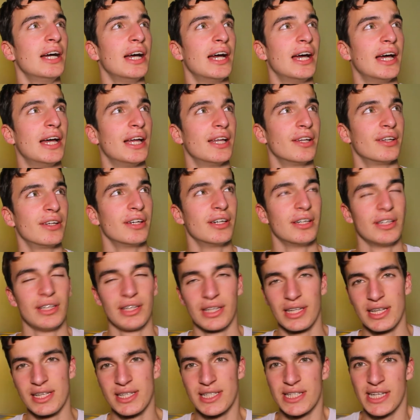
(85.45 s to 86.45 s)
and
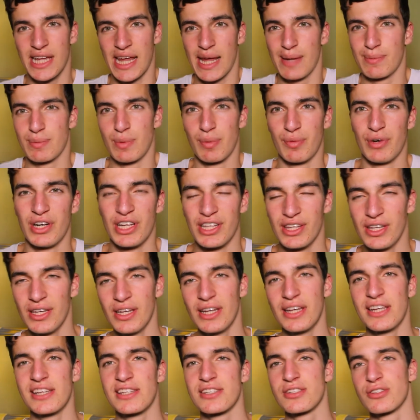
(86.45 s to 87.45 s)
uh, this
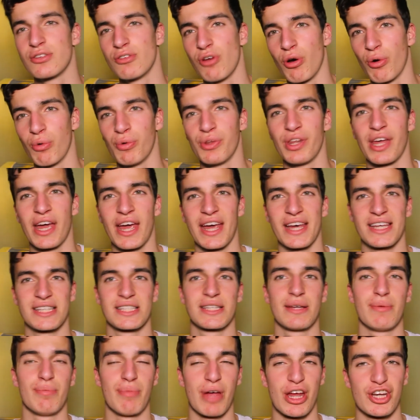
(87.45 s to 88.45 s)
capability is known
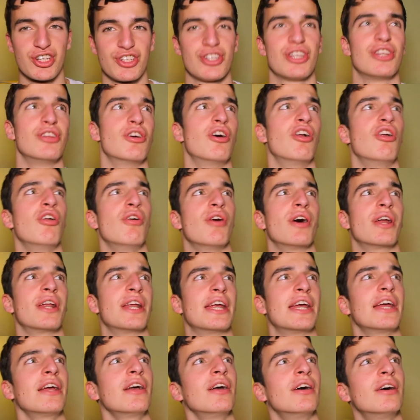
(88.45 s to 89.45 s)
as machine
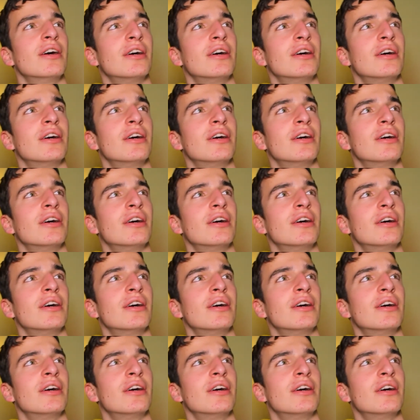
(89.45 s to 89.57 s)
learning.